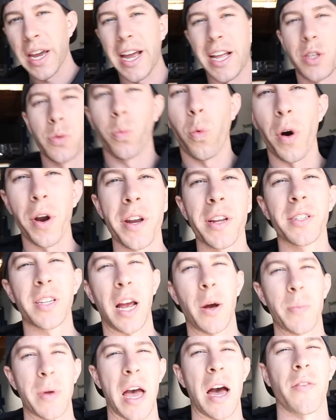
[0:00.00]
It's one
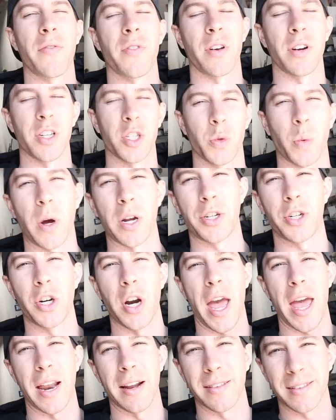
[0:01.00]
design we have on a
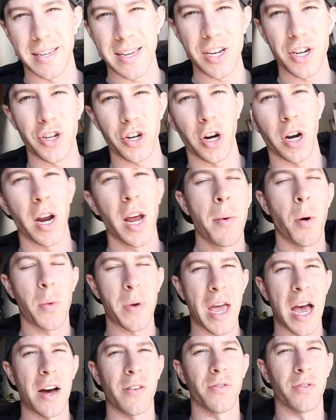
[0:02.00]
sweatshirt and a t-shirt, but
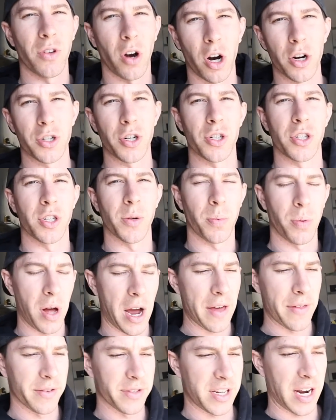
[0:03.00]
we have larger
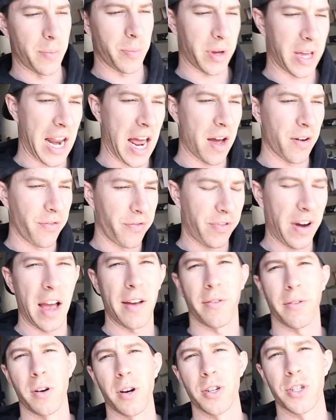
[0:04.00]
supply this time. We're gonna have
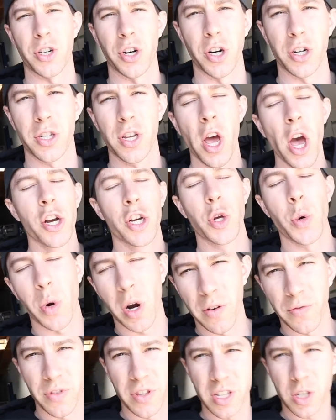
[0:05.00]
500 shirts,
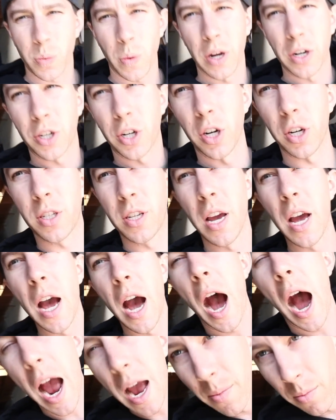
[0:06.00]
250 sweatshirts,
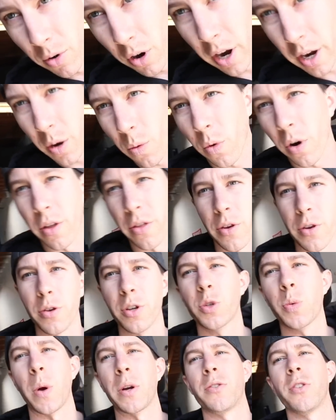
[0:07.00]
I'm wearing one of the new
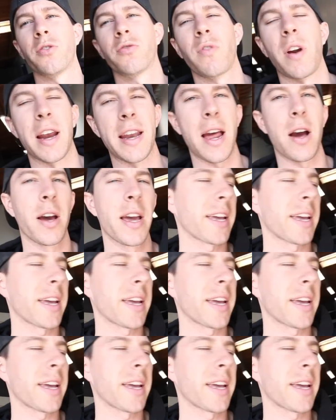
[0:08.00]
sweatshirts right now.